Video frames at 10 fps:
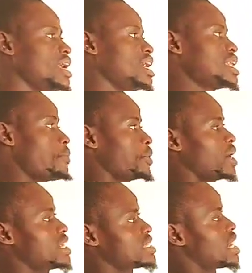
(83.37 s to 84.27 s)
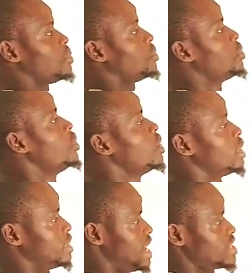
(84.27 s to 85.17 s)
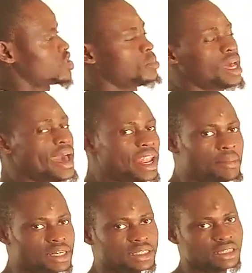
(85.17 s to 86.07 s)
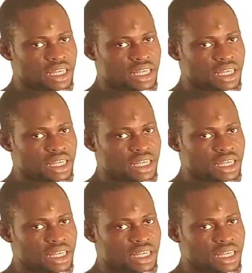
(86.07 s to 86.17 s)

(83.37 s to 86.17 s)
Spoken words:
In the periodic table, there are some elements,